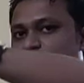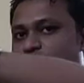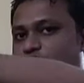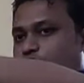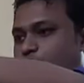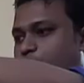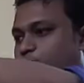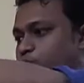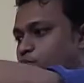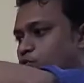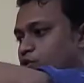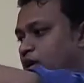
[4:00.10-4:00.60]

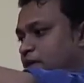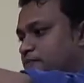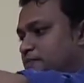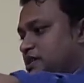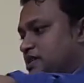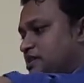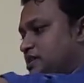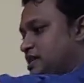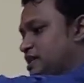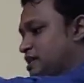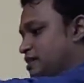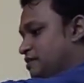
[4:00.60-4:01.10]
just pull up the
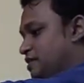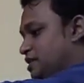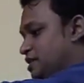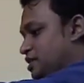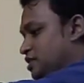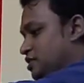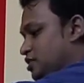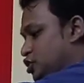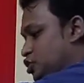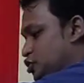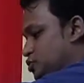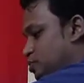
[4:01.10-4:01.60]
Thera
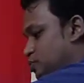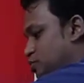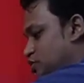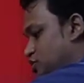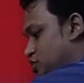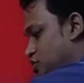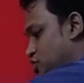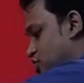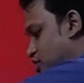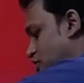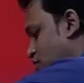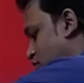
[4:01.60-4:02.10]
in this
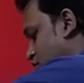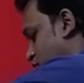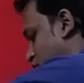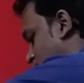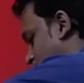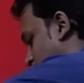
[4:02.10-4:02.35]
position,